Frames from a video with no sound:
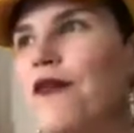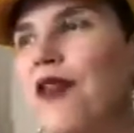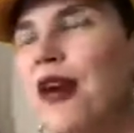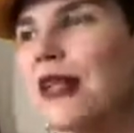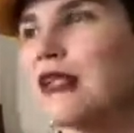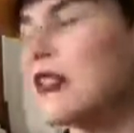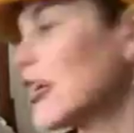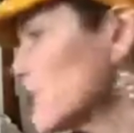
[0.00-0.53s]

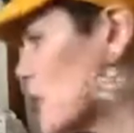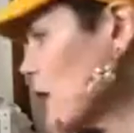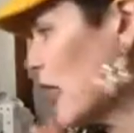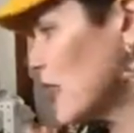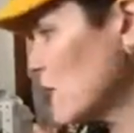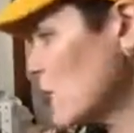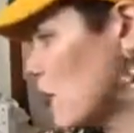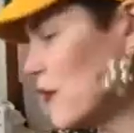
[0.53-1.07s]
find it. Actually, I'm
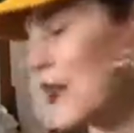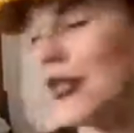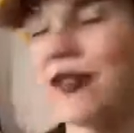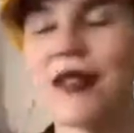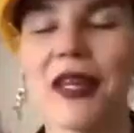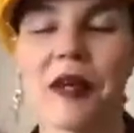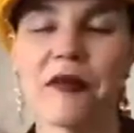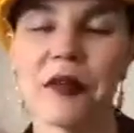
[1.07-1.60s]
lying, 2 of these
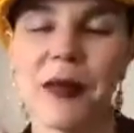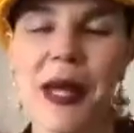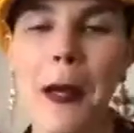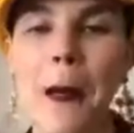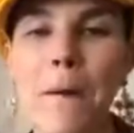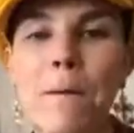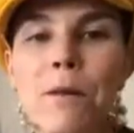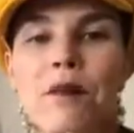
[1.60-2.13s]
came from there.
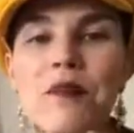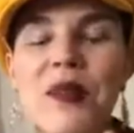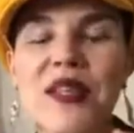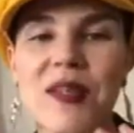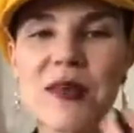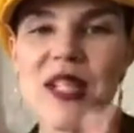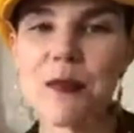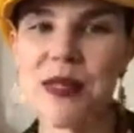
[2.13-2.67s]

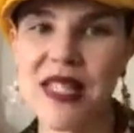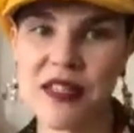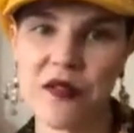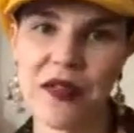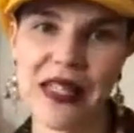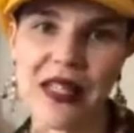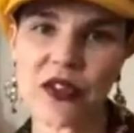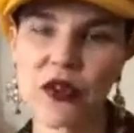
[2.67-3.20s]
Something
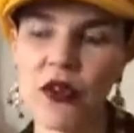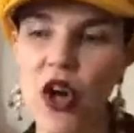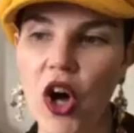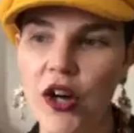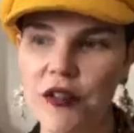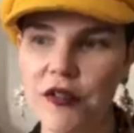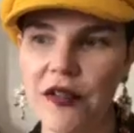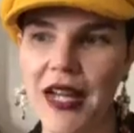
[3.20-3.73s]
specific and you
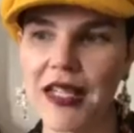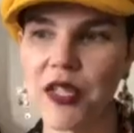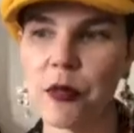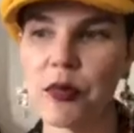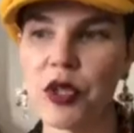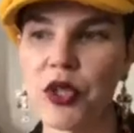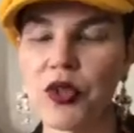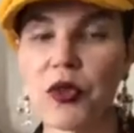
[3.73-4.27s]
can't find
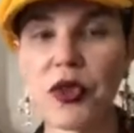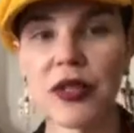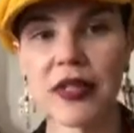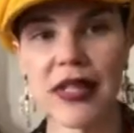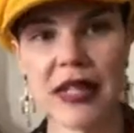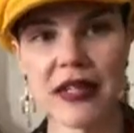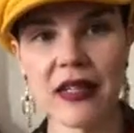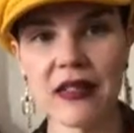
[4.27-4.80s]
it, but you can
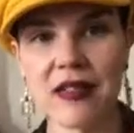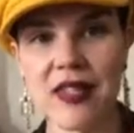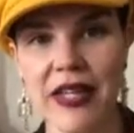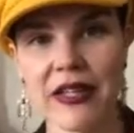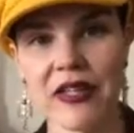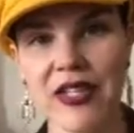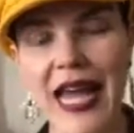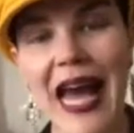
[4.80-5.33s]
get it
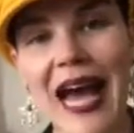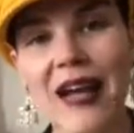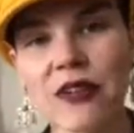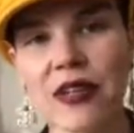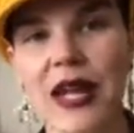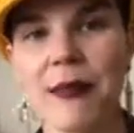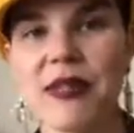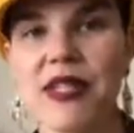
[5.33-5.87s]
secondhand
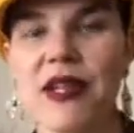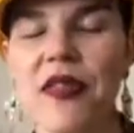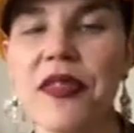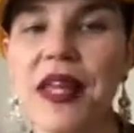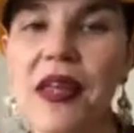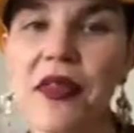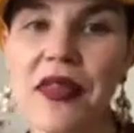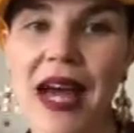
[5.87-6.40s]
on Amazon. I
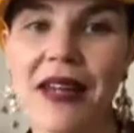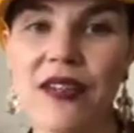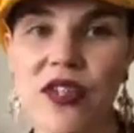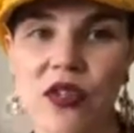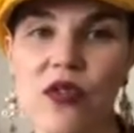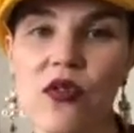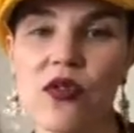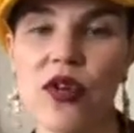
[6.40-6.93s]
think that's
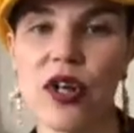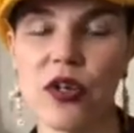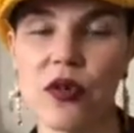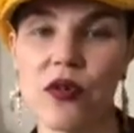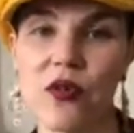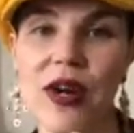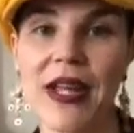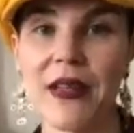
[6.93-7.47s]
a
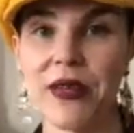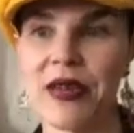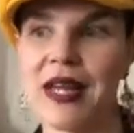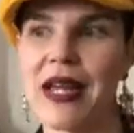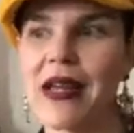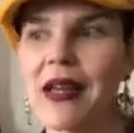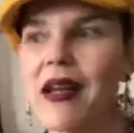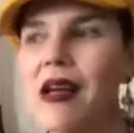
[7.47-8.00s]
great
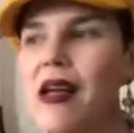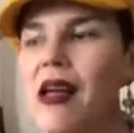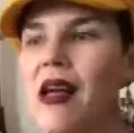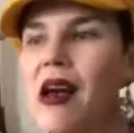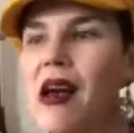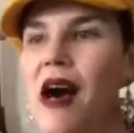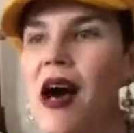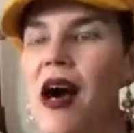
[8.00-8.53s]
thing,
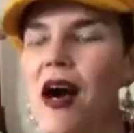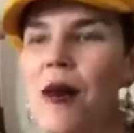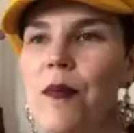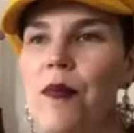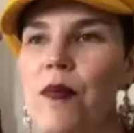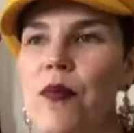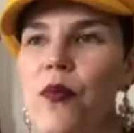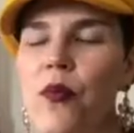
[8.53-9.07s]

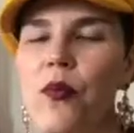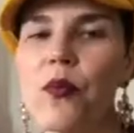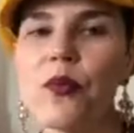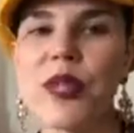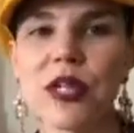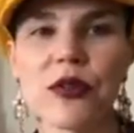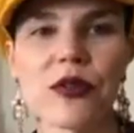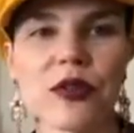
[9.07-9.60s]

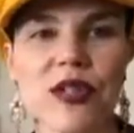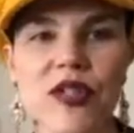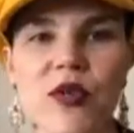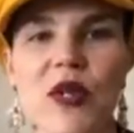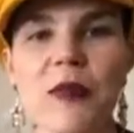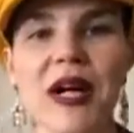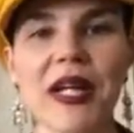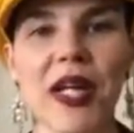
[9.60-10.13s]
that you're not
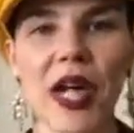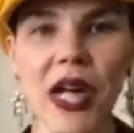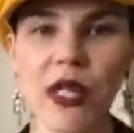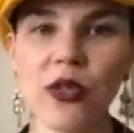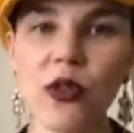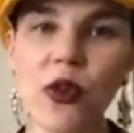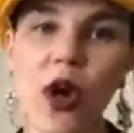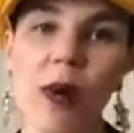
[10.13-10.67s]
necessarily buying a
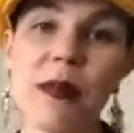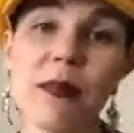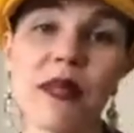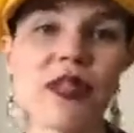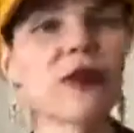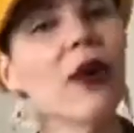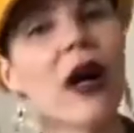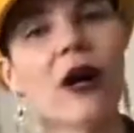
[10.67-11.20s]
new copy,
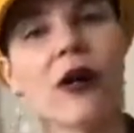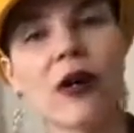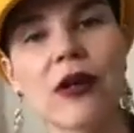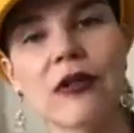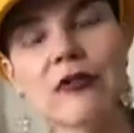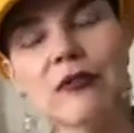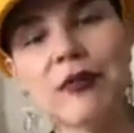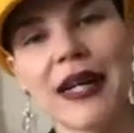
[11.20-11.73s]
but you are
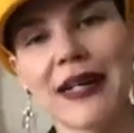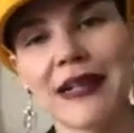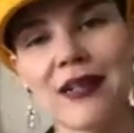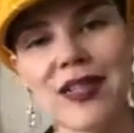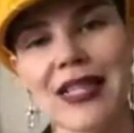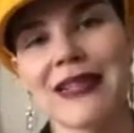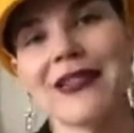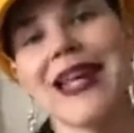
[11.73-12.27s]
buying a
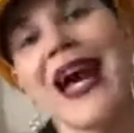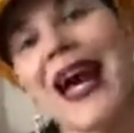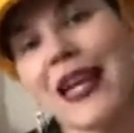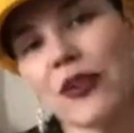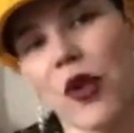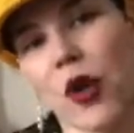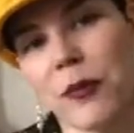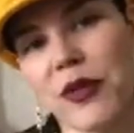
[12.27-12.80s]

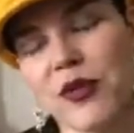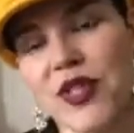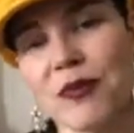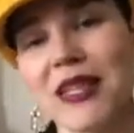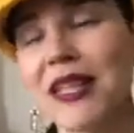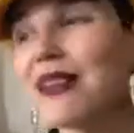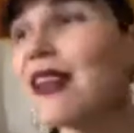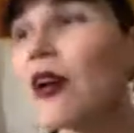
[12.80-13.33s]
secondhand copy of
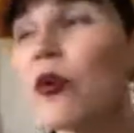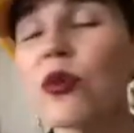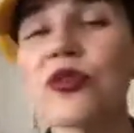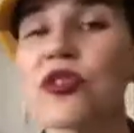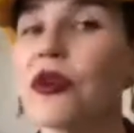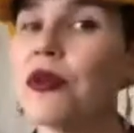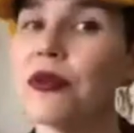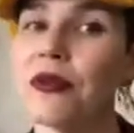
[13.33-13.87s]
something. And they're
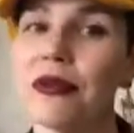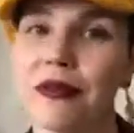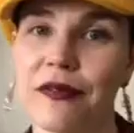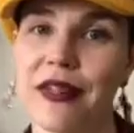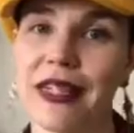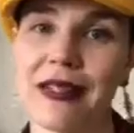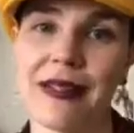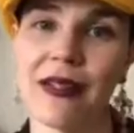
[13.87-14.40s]
also,
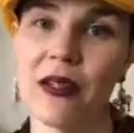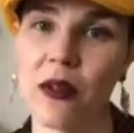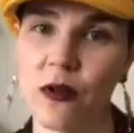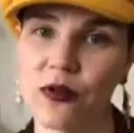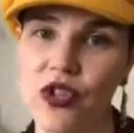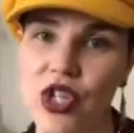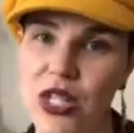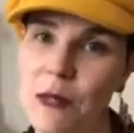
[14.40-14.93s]
frankly, a
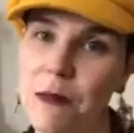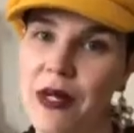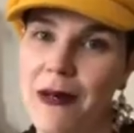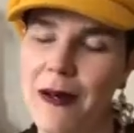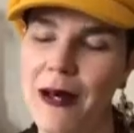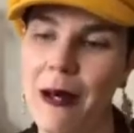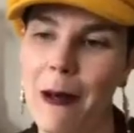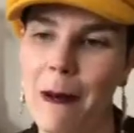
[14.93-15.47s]
lot cheaper